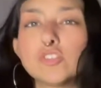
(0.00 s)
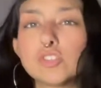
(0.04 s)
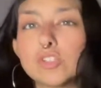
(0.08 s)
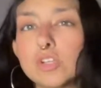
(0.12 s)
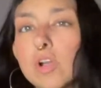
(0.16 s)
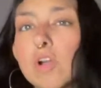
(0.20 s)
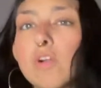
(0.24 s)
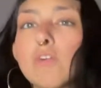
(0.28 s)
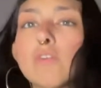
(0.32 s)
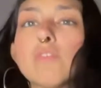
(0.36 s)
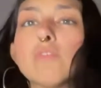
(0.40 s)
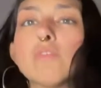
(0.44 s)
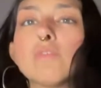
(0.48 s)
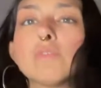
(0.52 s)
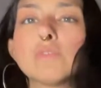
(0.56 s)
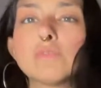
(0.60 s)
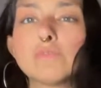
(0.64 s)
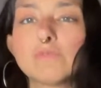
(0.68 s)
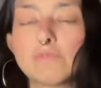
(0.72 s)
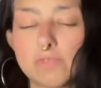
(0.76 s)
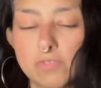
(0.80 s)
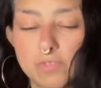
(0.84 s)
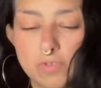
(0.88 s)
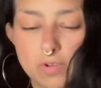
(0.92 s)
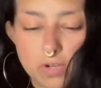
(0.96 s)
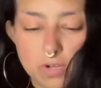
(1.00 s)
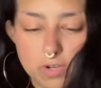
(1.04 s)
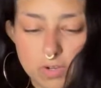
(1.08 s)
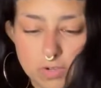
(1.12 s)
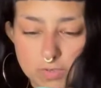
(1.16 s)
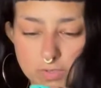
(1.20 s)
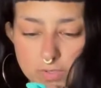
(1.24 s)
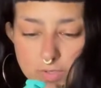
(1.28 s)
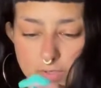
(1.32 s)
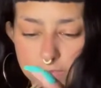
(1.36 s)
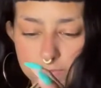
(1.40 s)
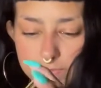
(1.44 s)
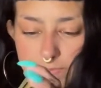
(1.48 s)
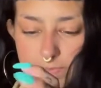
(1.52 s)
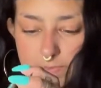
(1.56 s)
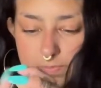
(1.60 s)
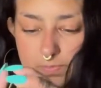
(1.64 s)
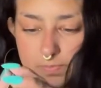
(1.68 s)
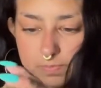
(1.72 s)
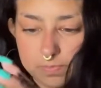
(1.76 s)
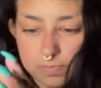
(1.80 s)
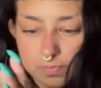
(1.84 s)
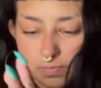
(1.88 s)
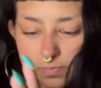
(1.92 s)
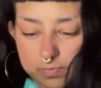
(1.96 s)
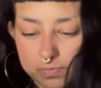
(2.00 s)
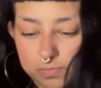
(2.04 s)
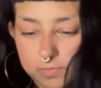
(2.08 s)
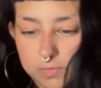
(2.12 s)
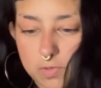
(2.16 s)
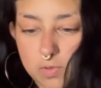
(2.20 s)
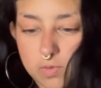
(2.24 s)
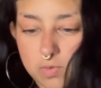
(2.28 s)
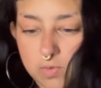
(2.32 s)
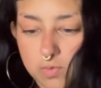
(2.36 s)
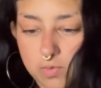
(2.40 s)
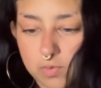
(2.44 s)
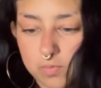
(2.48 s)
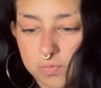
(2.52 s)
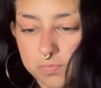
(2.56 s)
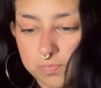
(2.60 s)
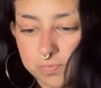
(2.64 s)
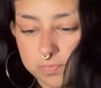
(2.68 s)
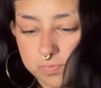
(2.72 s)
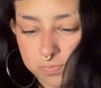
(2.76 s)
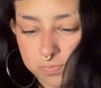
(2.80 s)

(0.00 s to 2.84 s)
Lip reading: to go for Virgos. Ooh.